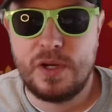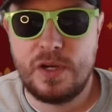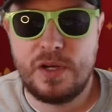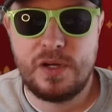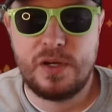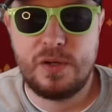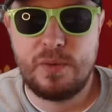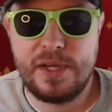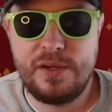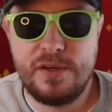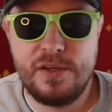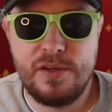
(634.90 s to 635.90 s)
Oh, why
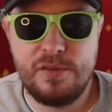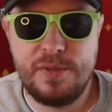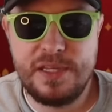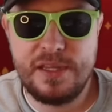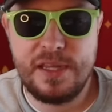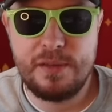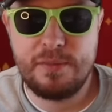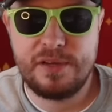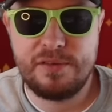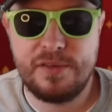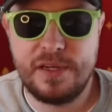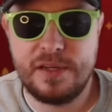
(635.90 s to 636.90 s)
couldn't you have been there, my
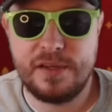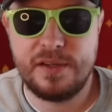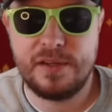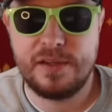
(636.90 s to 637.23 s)
friend?